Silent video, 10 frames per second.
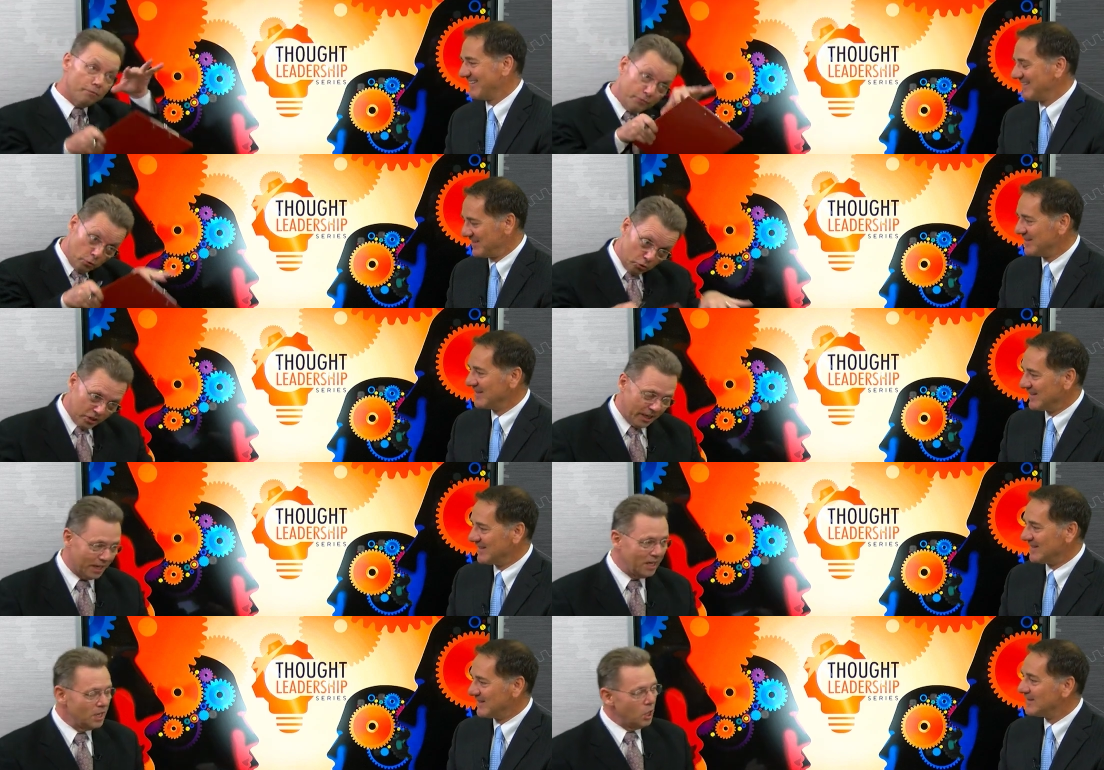
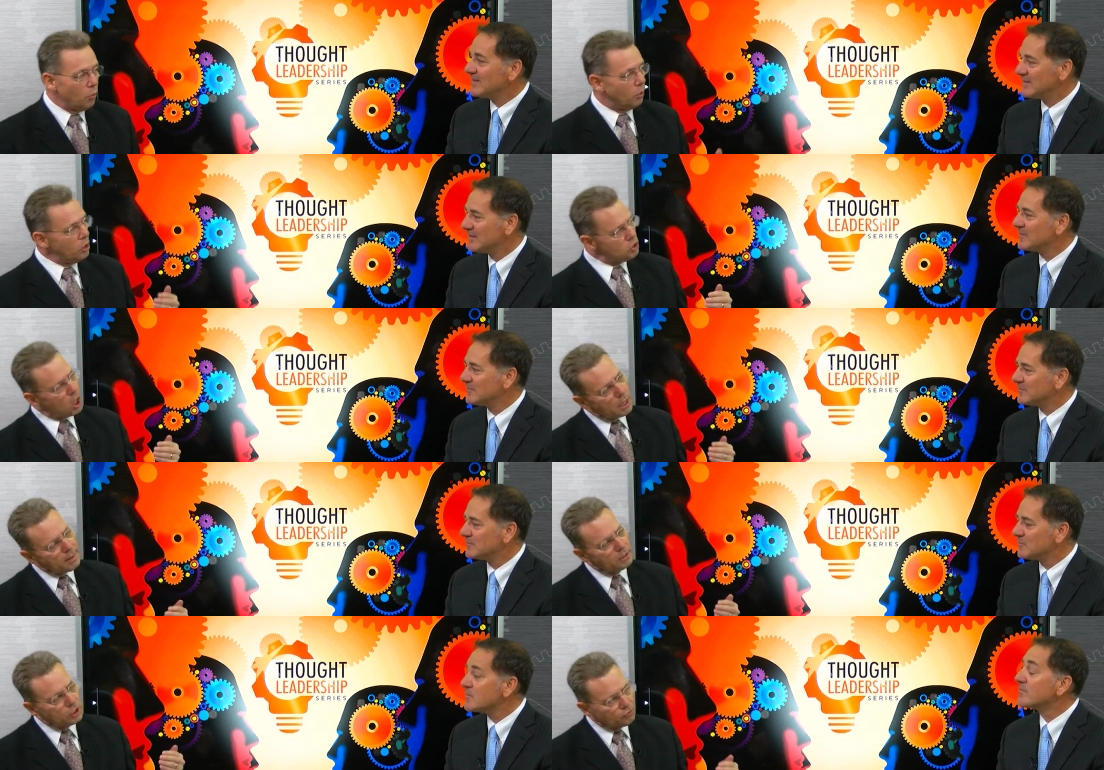Speaker 1: diffusing. When you talk
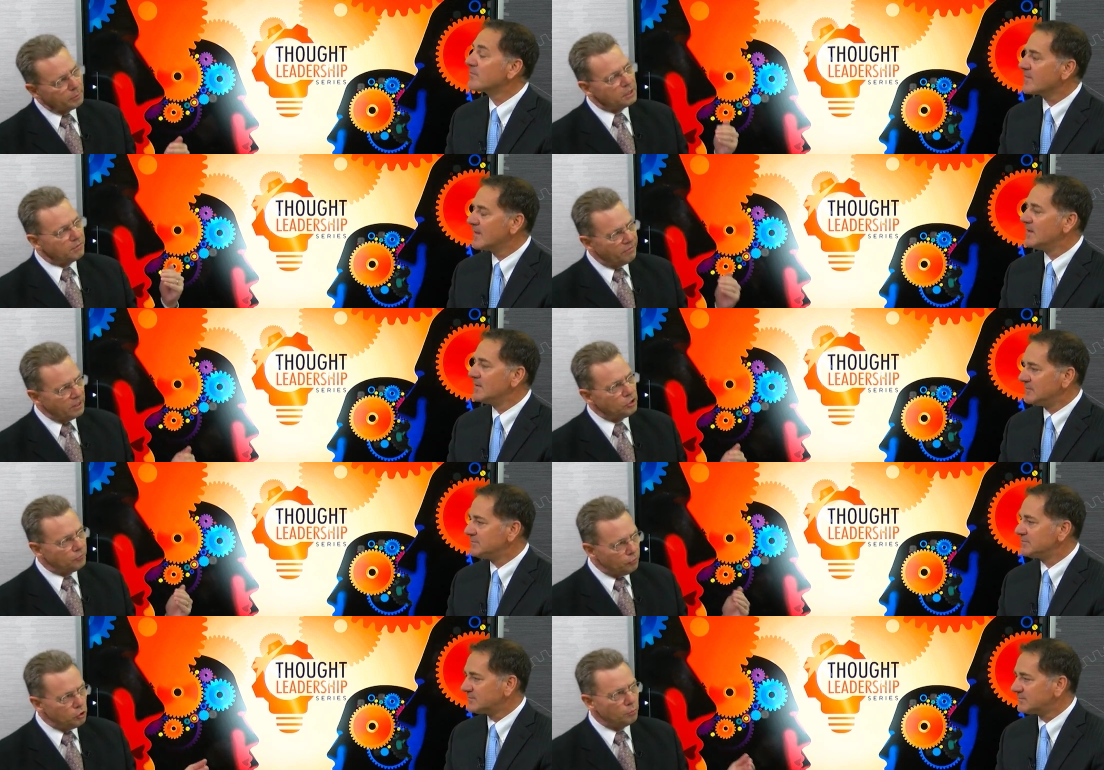about this from a defense
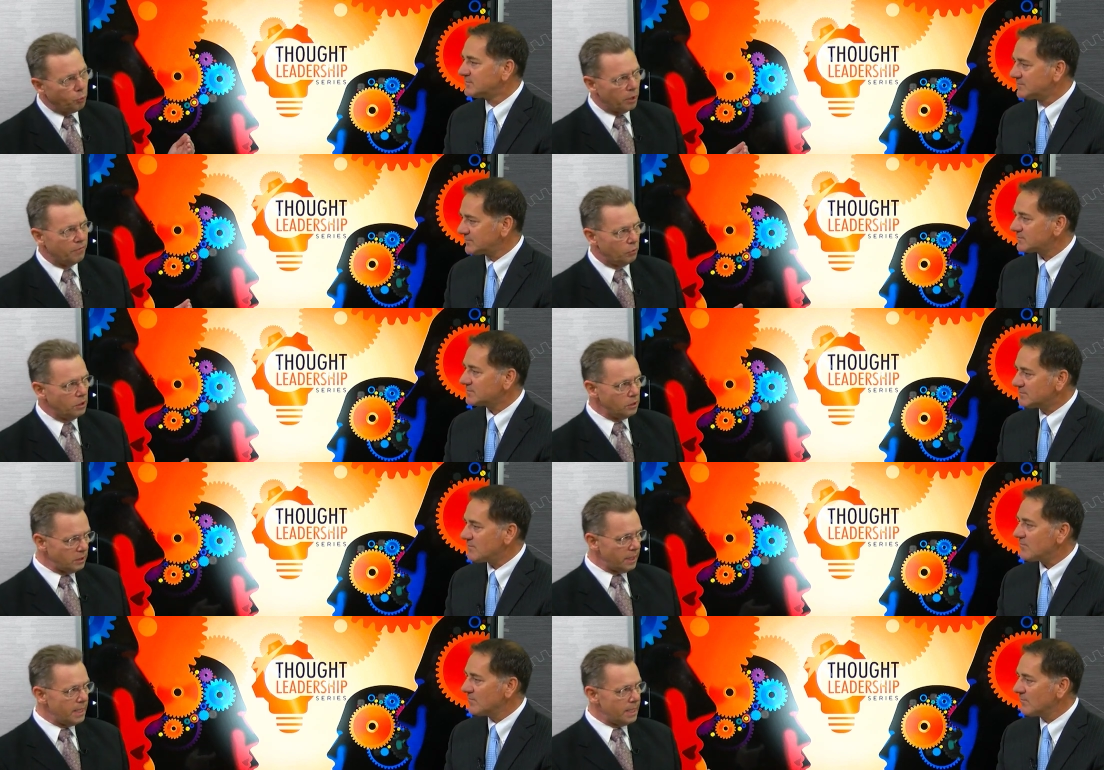diffusion point of view, this
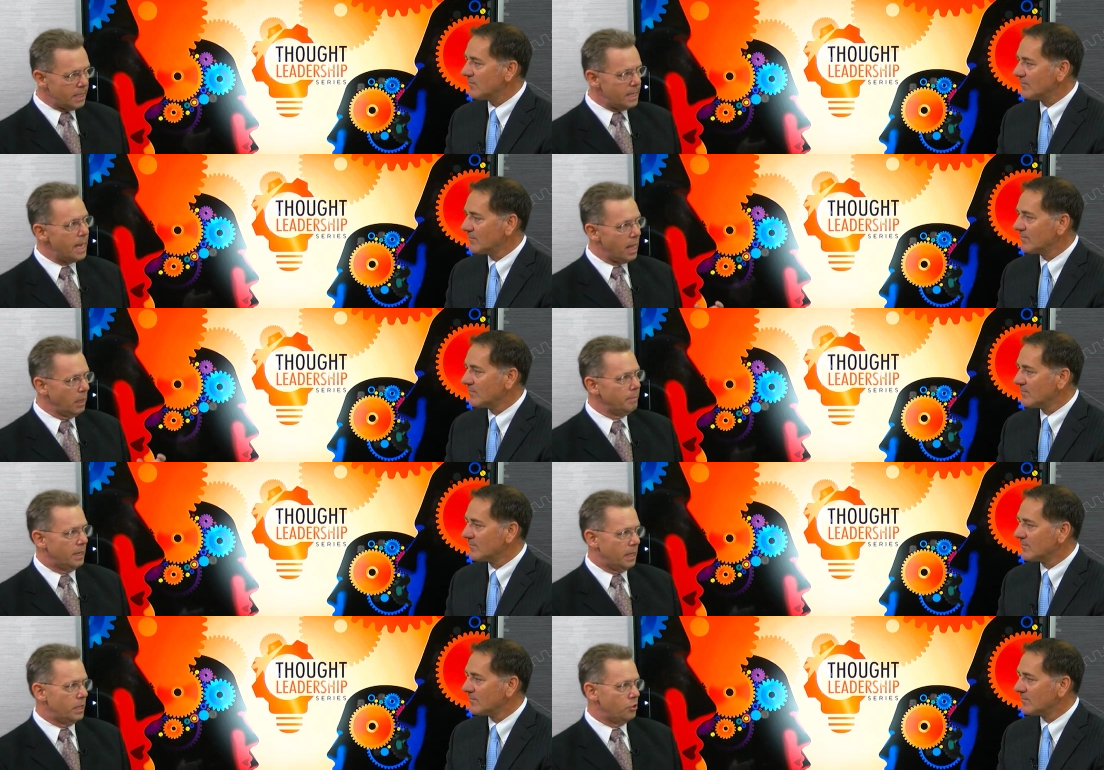is a key
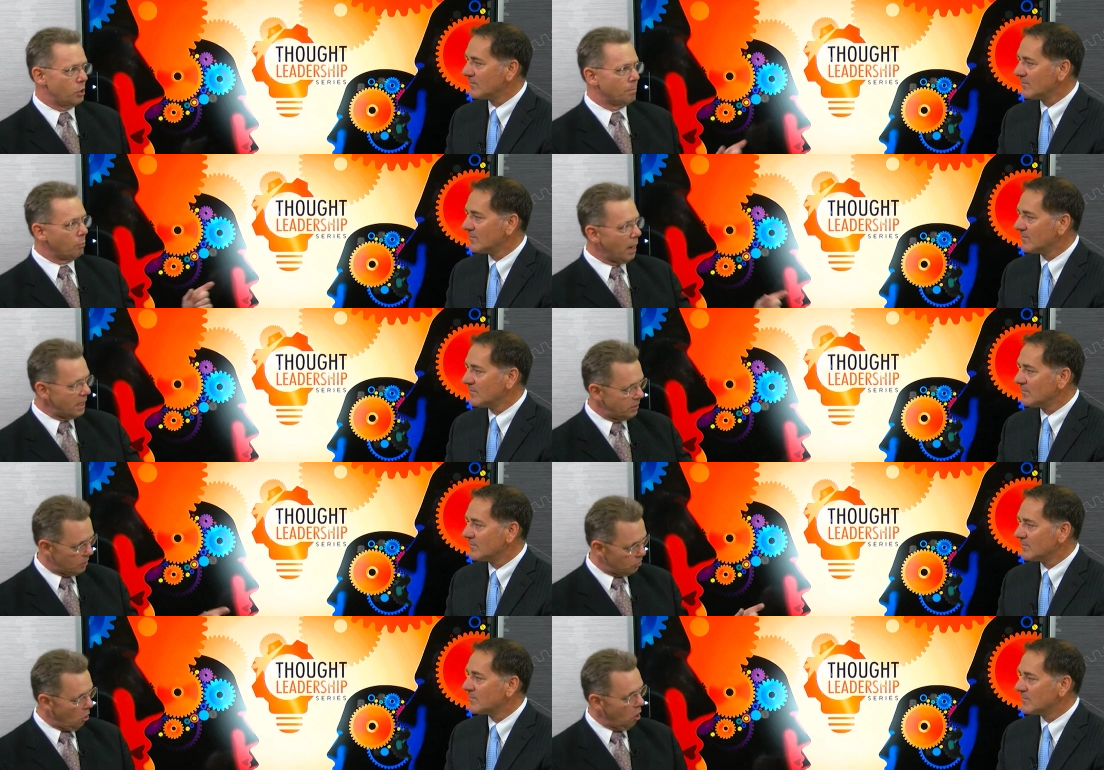element in your
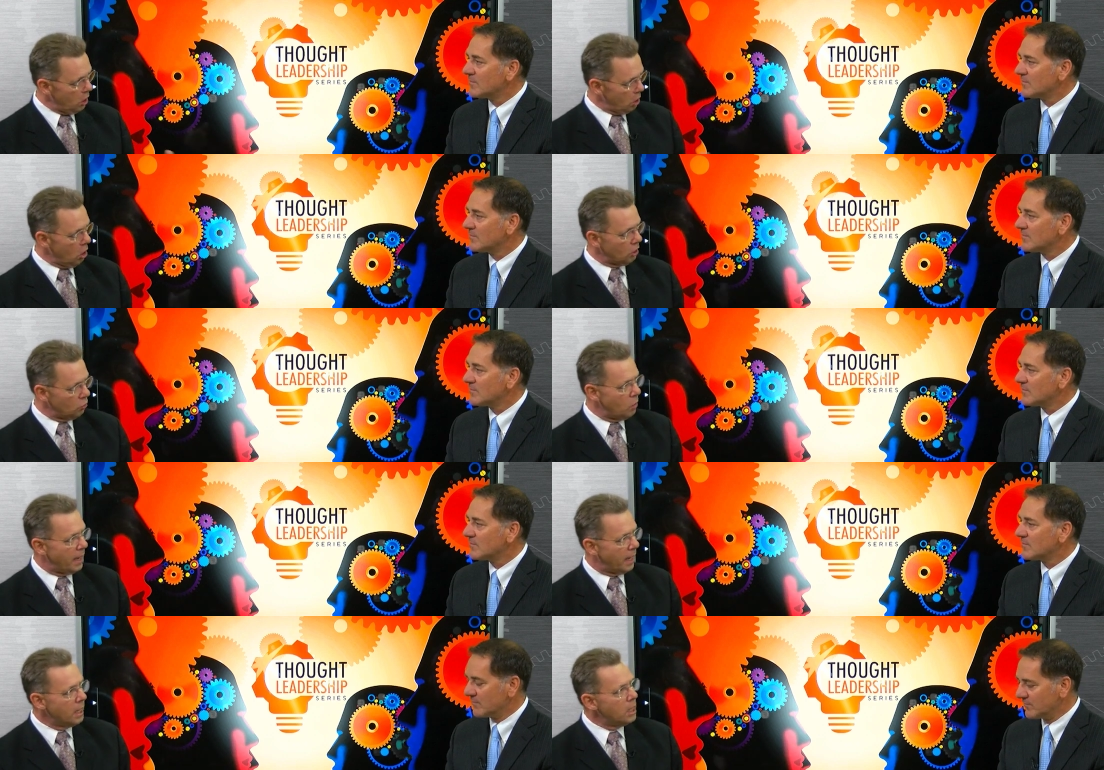process all along the way.